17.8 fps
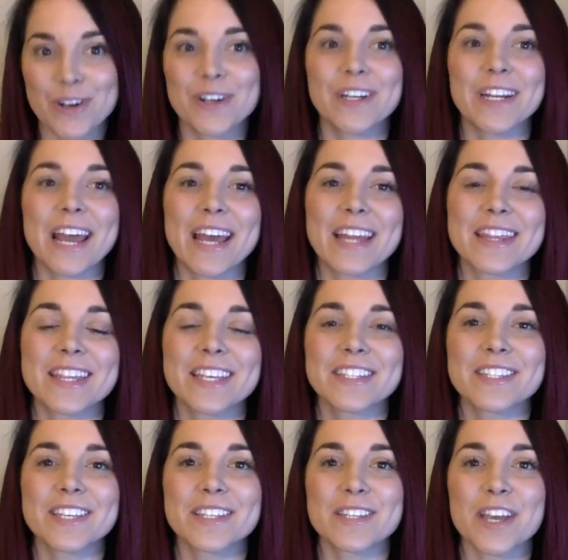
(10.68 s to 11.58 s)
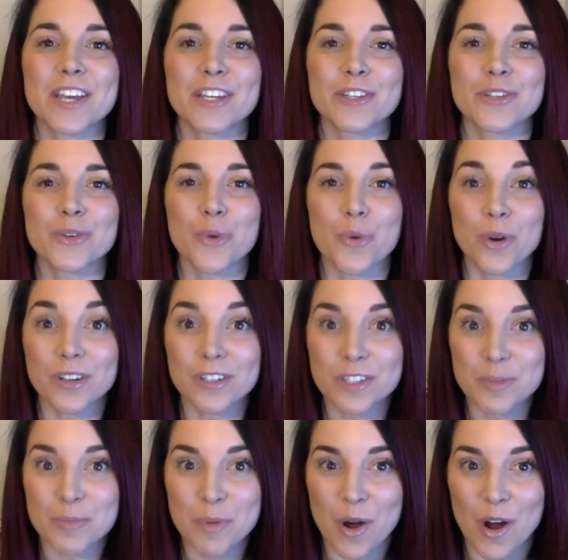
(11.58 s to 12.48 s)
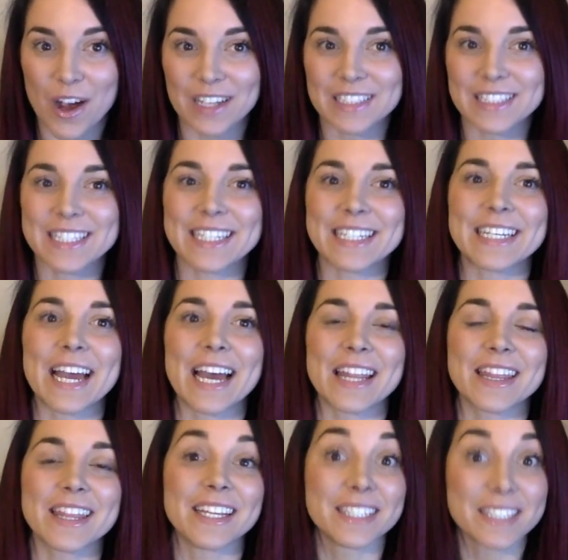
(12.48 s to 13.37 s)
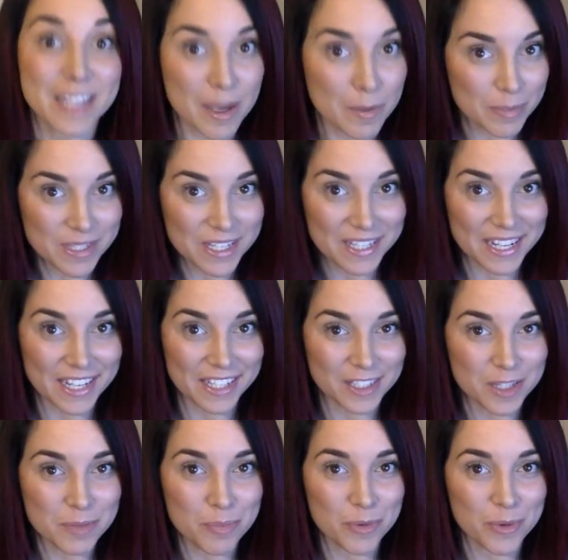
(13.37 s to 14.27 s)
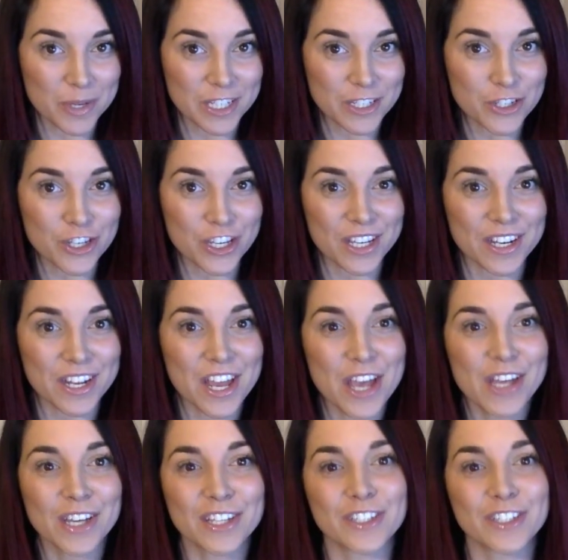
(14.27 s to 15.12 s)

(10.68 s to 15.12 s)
Word, and this is your spot to get the tips and inspiration